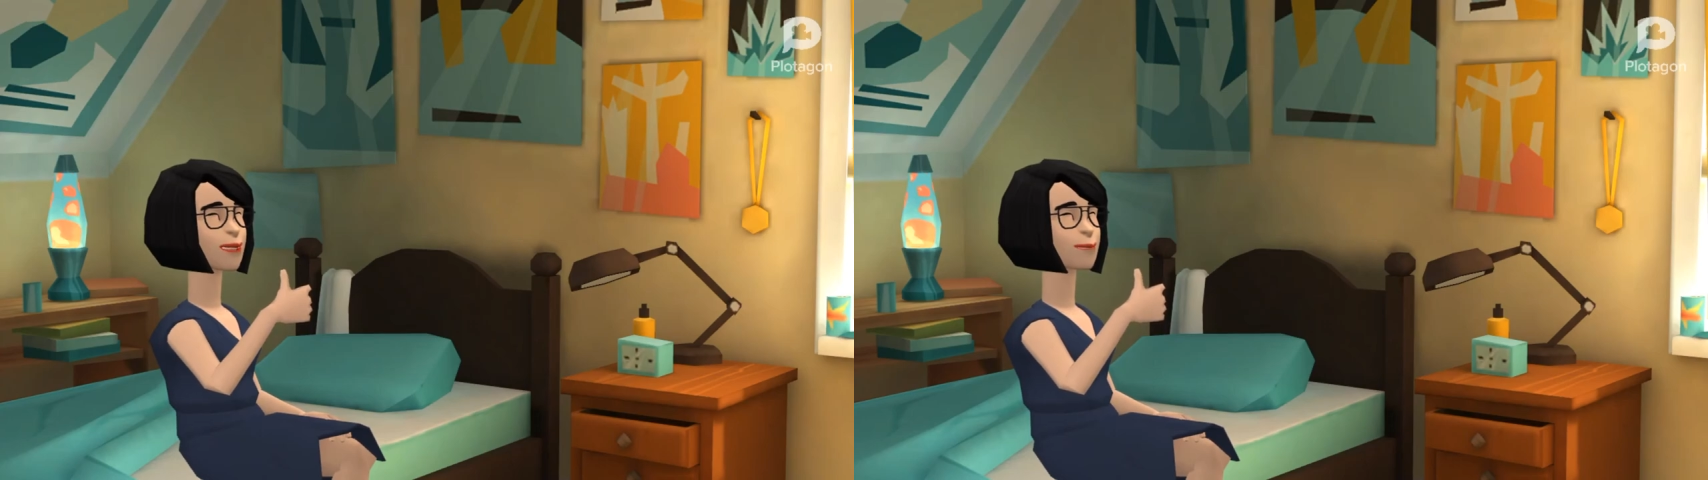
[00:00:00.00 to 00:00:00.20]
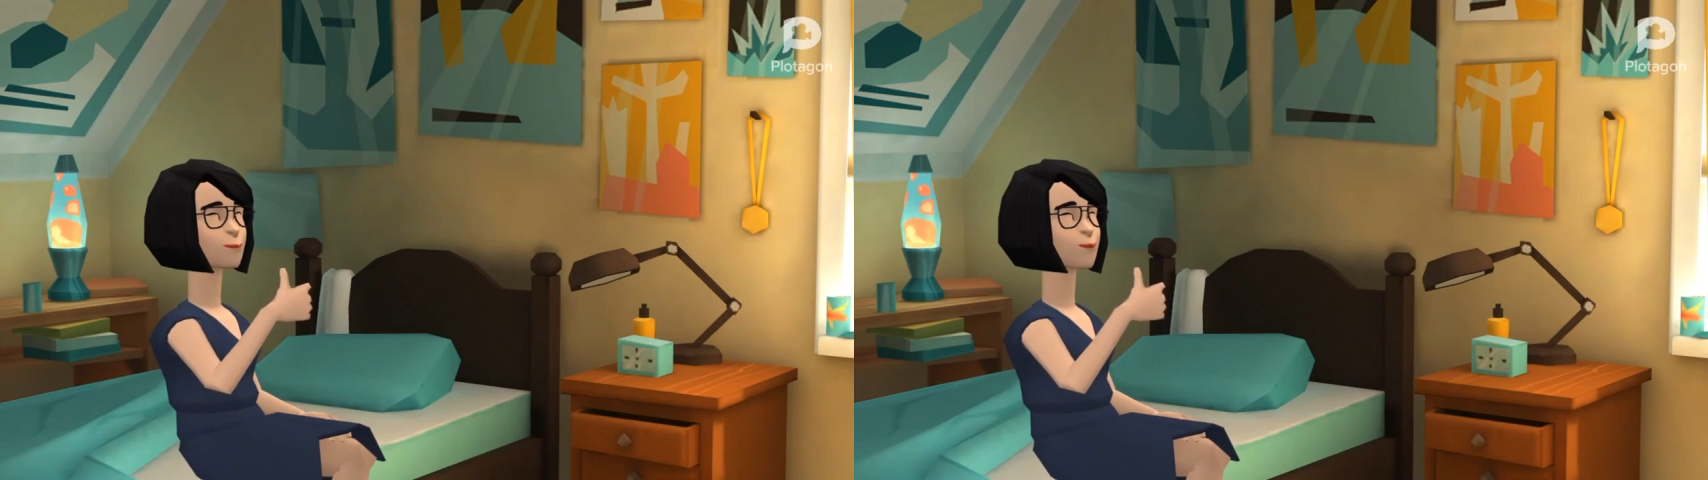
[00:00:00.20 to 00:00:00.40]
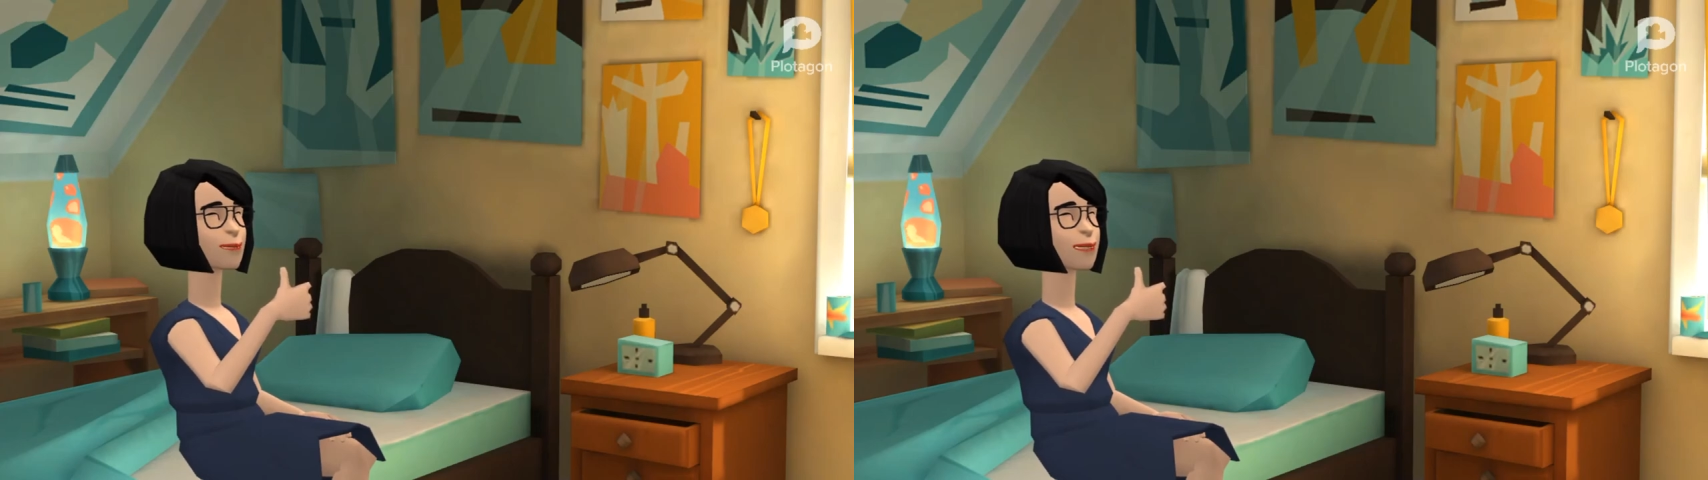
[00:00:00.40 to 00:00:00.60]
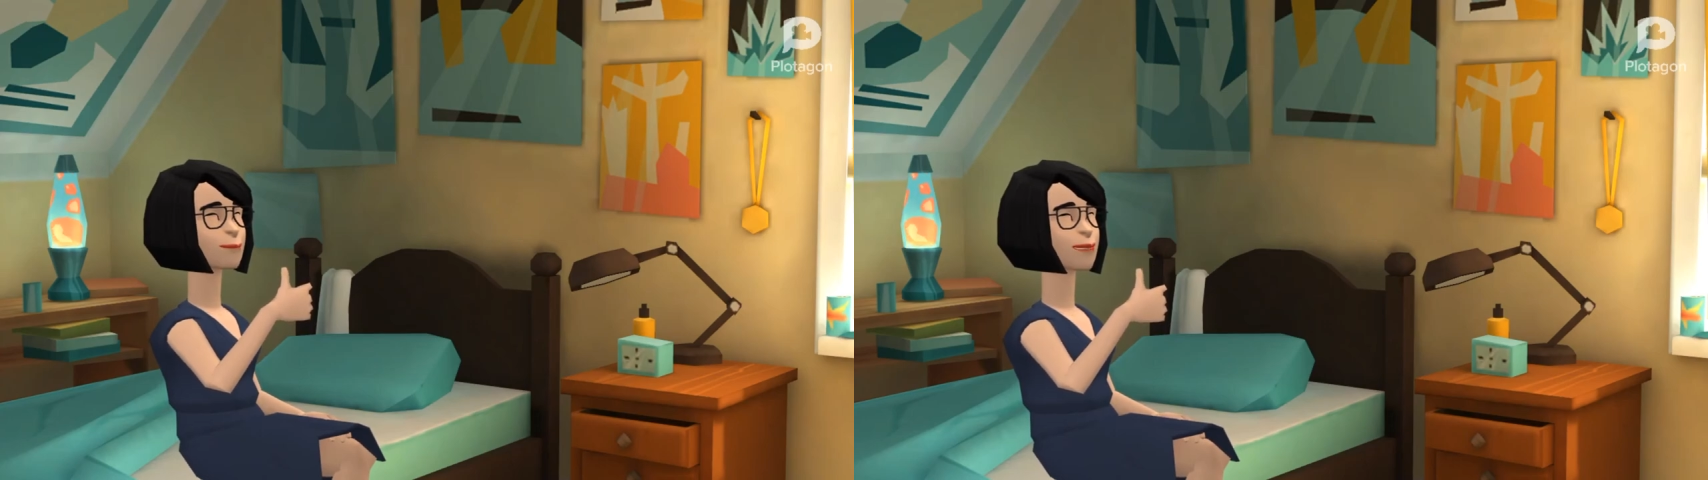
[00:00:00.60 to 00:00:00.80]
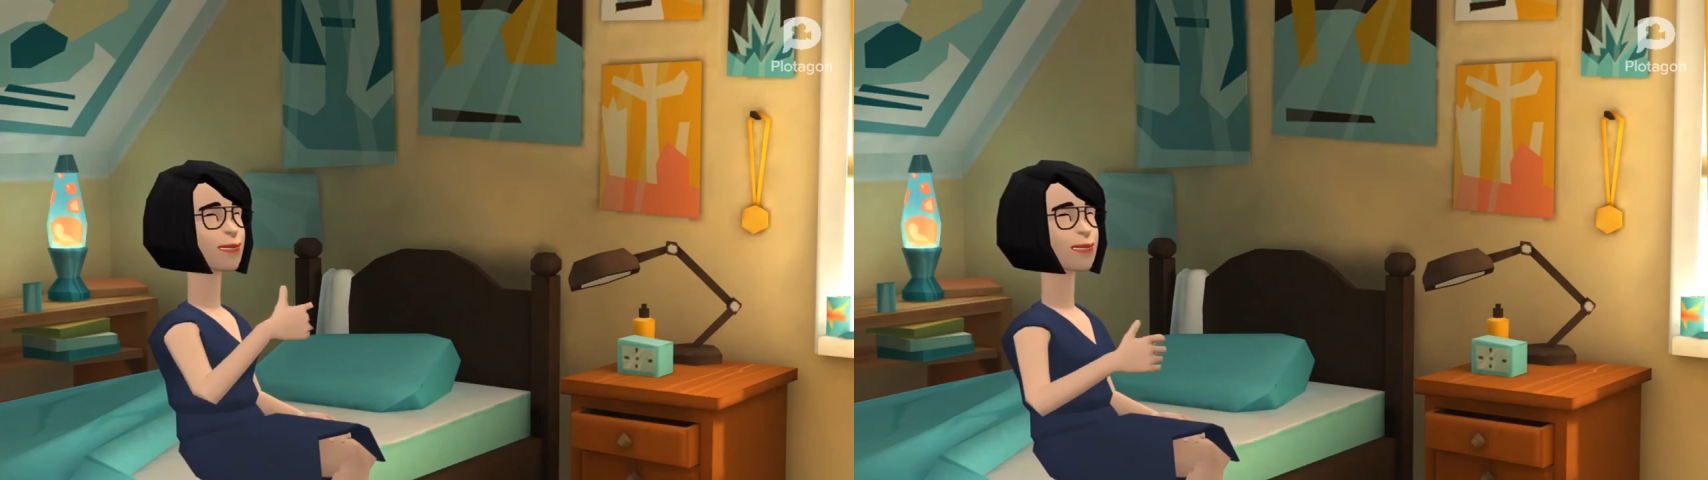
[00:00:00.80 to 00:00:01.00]
We will
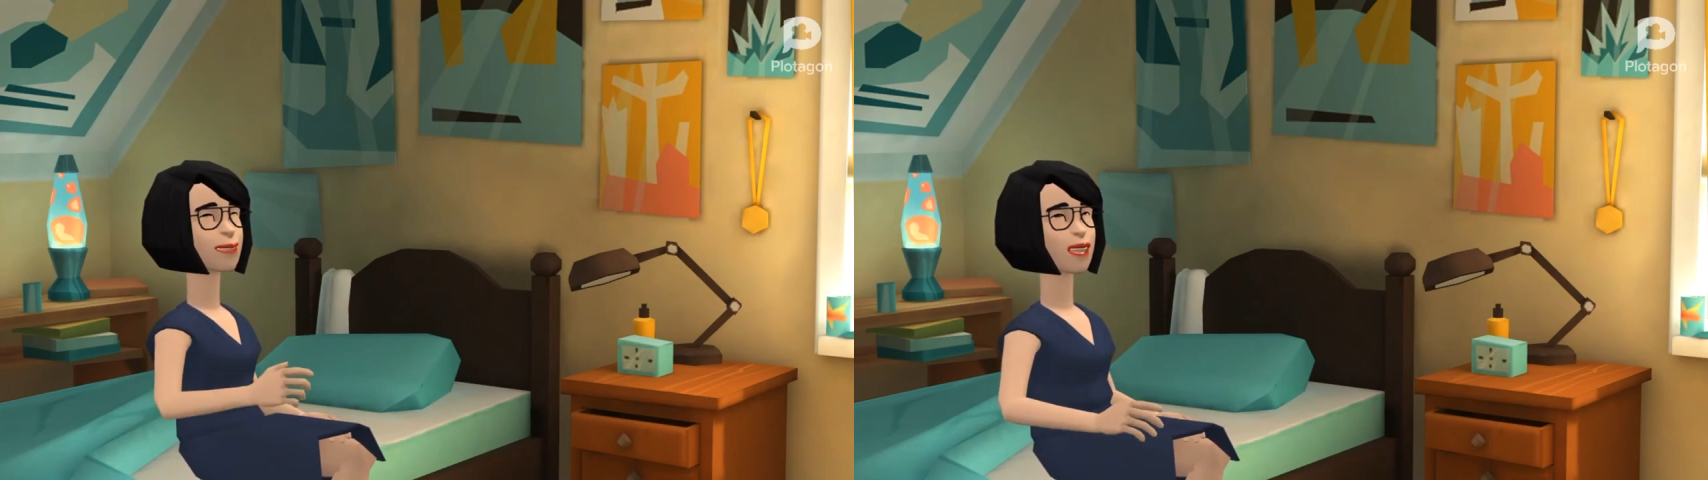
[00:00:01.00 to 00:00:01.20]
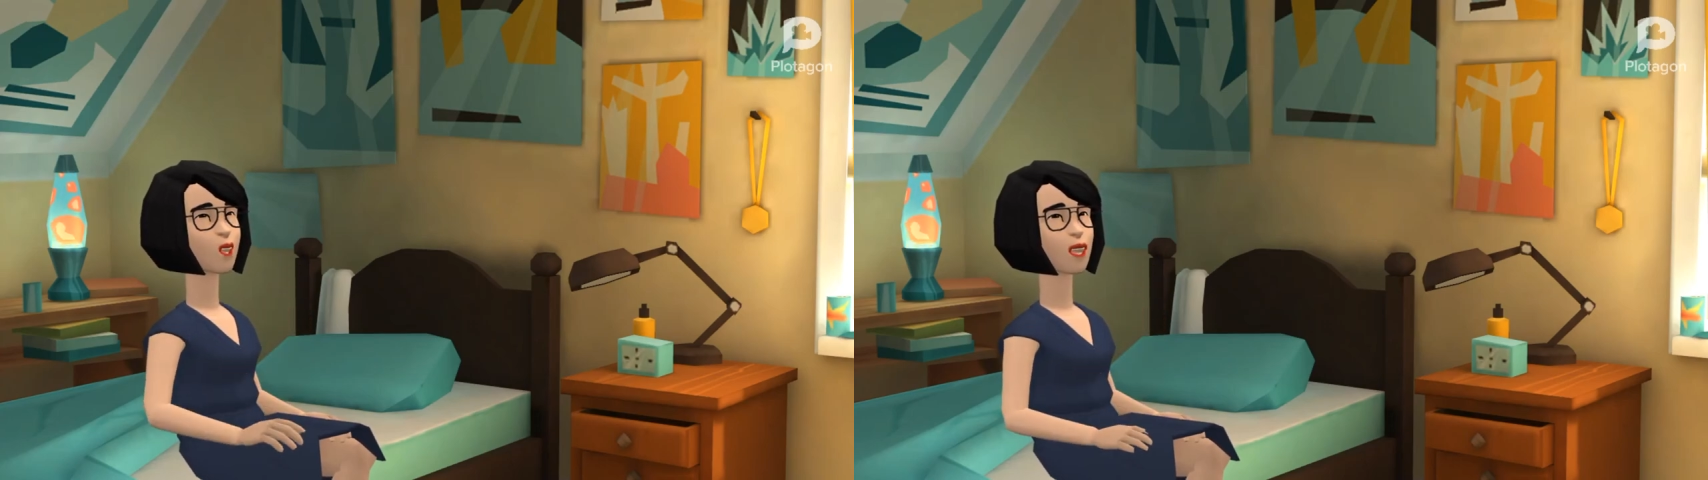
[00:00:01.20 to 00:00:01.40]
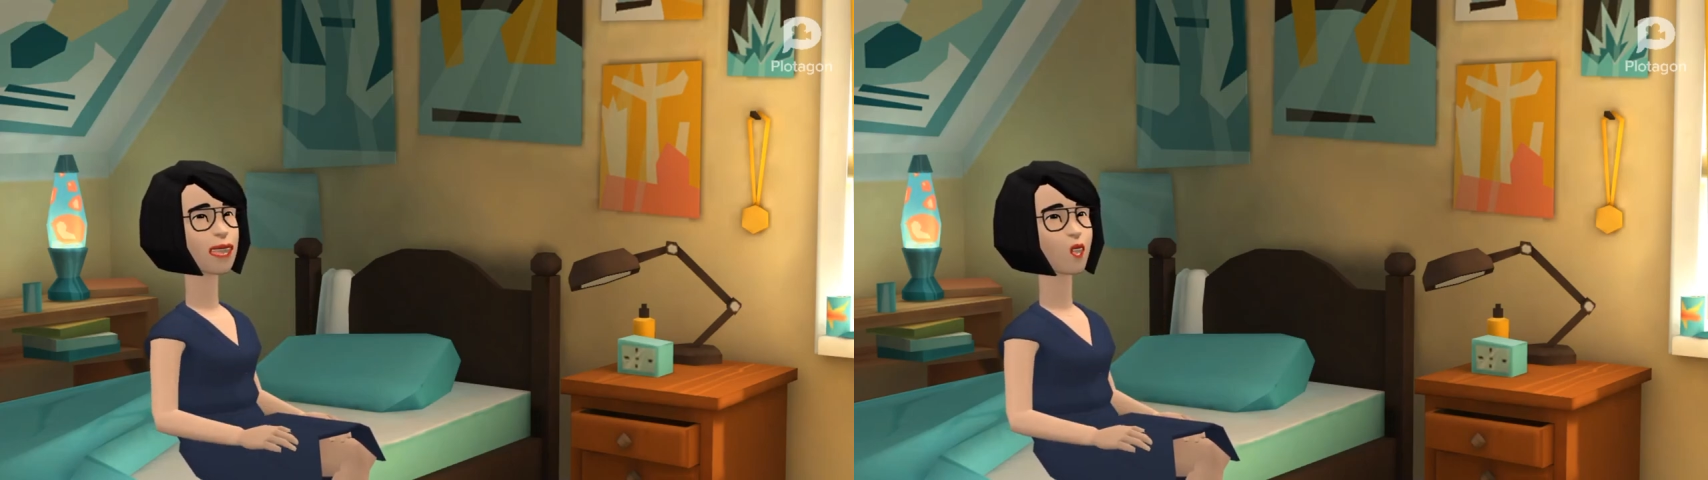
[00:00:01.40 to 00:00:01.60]
have to sort out all